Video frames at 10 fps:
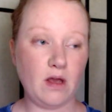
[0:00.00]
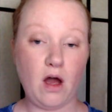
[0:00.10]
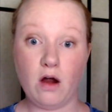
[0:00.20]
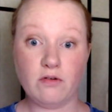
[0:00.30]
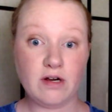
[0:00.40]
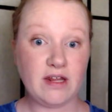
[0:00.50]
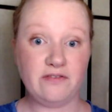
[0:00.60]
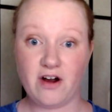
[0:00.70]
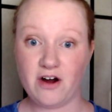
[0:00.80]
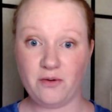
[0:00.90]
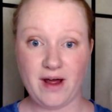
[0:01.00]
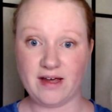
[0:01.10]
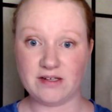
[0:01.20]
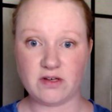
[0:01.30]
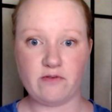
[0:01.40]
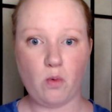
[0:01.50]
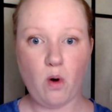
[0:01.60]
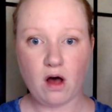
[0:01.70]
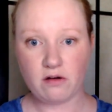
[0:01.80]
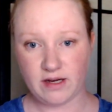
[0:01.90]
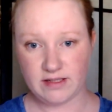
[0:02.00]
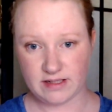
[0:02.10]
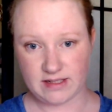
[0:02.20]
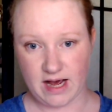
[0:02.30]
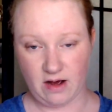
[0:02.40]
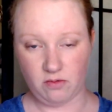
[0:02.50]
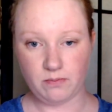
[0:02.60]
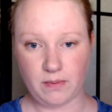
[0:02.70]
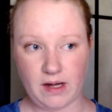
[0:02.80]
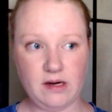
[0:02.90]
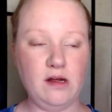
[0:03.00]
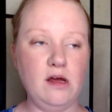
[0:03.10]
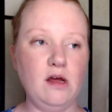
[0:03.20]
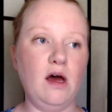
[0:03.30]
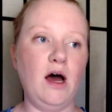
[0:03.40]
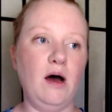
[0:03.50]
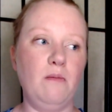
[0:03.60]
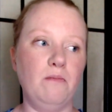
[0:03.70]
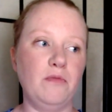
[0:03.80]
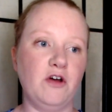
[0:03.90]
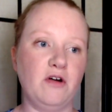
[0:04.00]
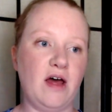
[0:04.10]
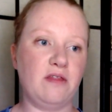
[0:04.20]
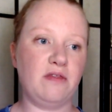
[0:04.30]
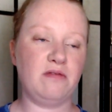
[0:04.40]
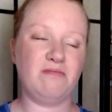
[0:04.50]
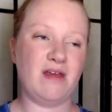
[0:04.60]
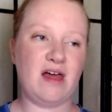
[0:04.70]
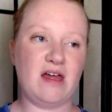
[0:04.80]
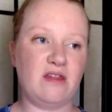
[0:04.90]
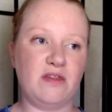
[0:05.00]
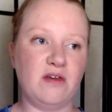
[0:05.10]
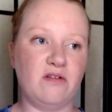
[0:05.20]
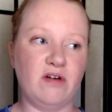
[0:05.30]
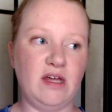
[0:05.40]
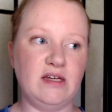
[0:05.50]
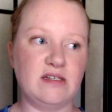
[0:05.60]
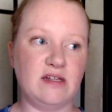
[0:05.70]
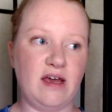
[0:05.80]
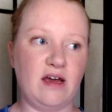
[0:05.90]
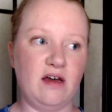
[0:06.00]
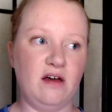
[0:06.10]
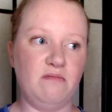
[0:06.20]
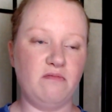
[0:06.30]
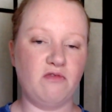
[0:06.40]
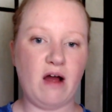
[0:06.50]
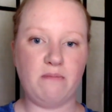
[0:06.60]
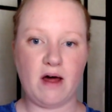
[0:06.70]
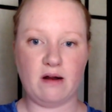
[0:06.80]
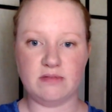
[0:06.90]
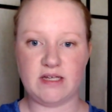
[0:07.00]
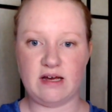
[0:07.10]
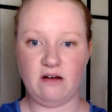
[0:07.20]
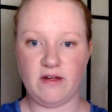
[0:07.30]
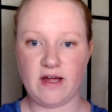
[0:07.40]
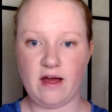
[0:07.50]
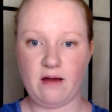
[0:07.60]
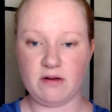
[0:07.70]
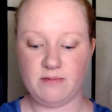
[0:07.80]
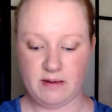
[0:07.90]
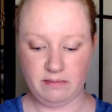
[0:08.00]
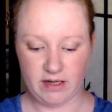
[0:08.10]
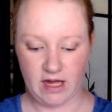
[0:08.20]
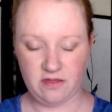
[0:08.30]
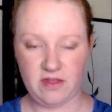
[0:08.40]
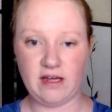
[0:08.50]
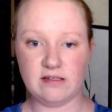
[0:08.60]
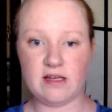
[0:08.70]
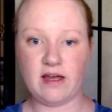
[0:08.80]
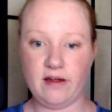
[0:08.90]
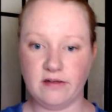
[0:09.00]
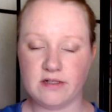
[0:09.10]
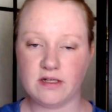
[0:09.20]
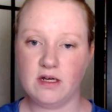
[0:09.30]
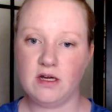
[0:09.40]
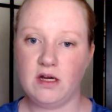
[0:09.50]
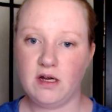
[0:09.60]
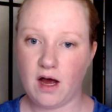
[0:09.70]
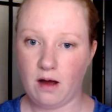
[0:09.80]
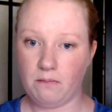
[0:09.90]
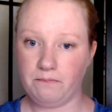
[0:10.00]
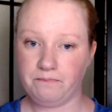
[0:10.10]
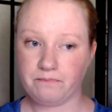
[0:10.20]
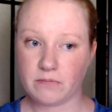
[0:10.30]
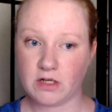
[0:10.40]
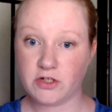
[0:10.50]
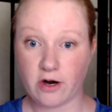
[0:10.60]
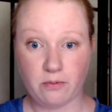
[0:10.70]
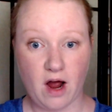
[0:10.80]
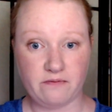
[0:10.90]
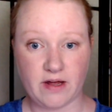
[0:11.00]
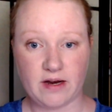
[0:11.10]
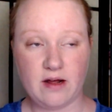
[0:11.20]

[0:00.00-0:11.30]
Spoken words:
are really far away. So I have a Walgreens in town, but they're not. There really isn't like a rock bottom sale that I'm going to be able to get things and um, turn a profit.